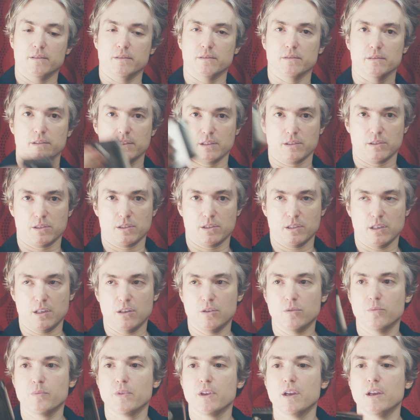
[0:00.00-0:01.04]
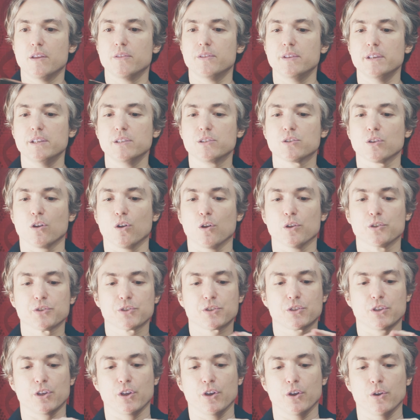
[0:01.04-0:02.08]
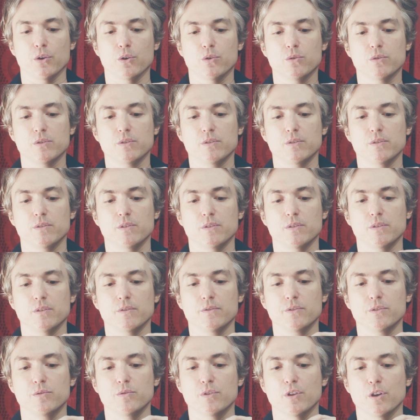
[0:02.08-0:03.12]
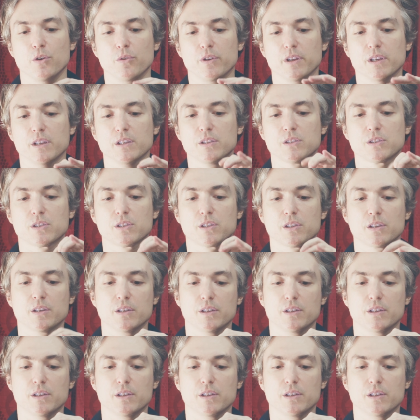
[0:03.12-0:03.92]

like so. These also, if you notice,